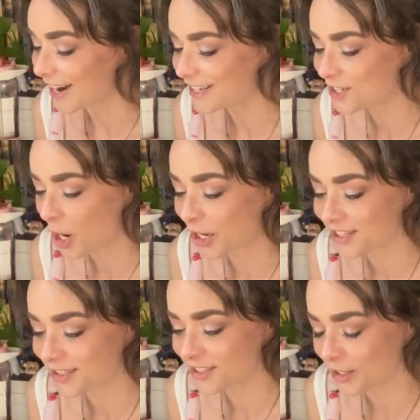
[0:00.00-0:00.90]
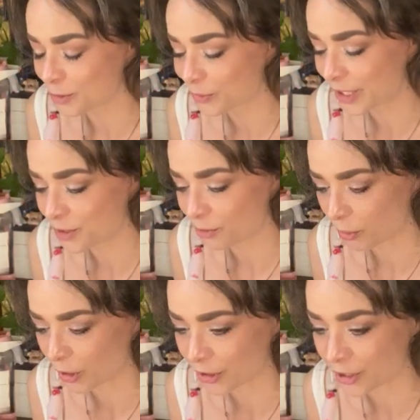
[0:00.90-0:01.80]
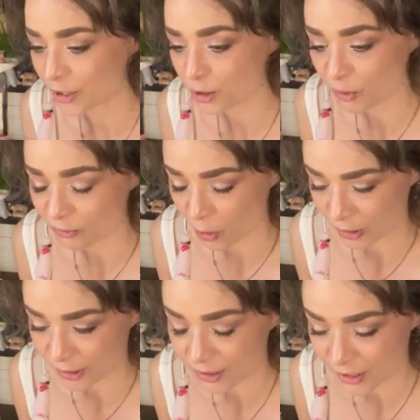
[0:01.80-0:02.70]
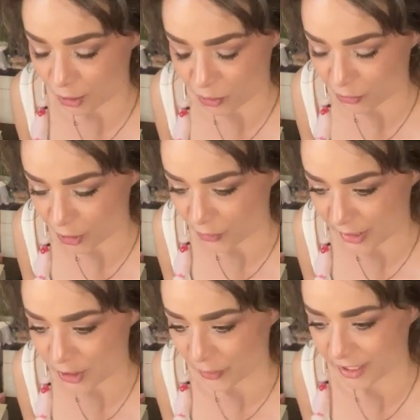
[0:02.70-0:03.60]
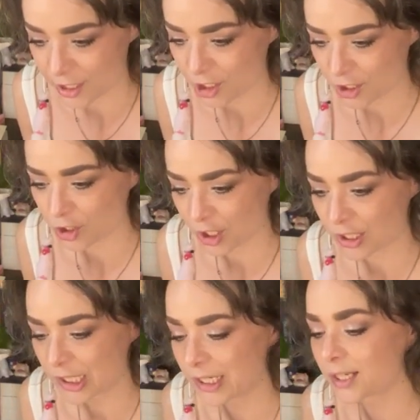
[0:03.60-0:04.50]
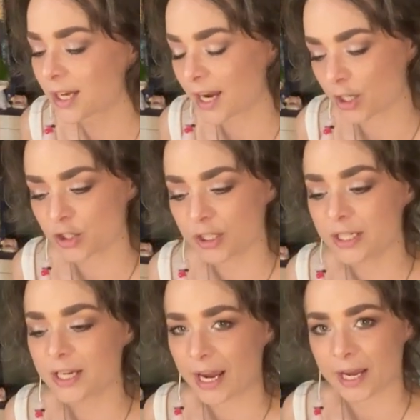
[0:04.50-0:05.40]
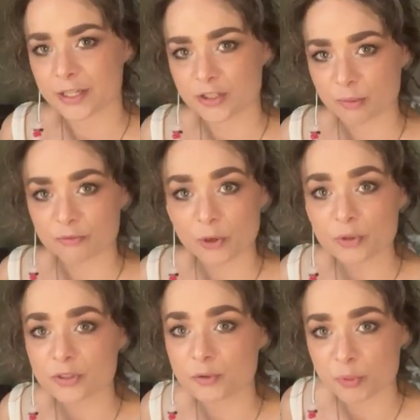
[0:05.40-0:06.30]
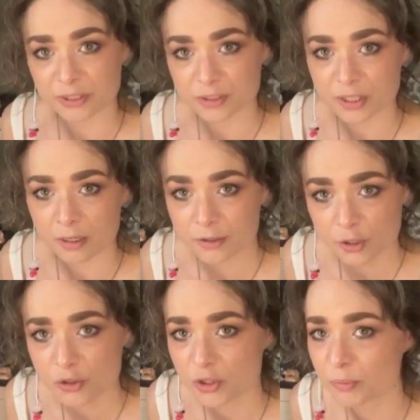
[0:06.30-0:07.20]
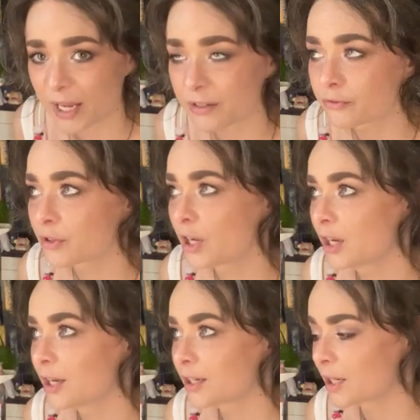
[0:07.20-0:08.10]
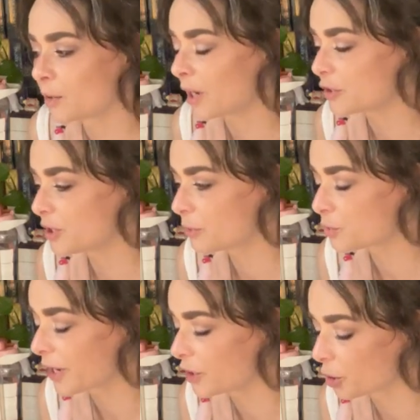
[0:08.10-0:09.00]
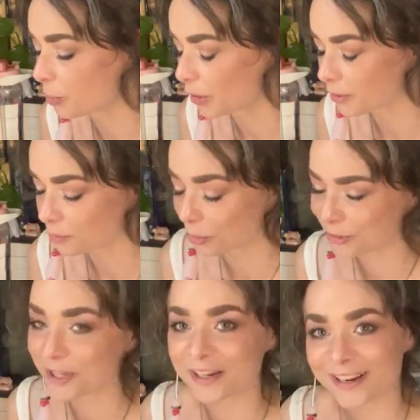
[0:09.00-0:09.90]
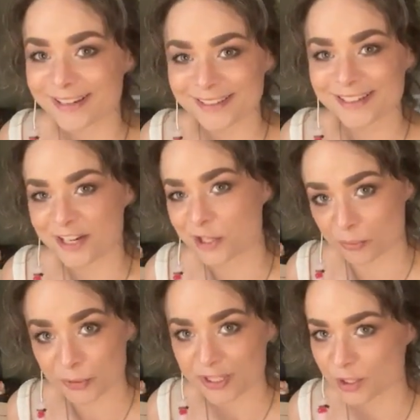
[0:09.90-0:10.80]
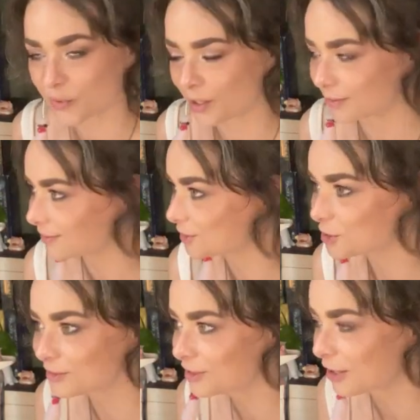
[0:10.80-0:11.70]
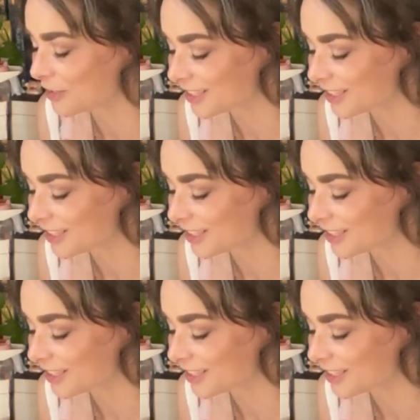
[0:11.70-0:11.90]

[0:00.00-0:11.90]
I got the inspiration from her years before 2020. She actually had some focus sprints on YouTube live while she was writing her book that I ended up reading as well. Love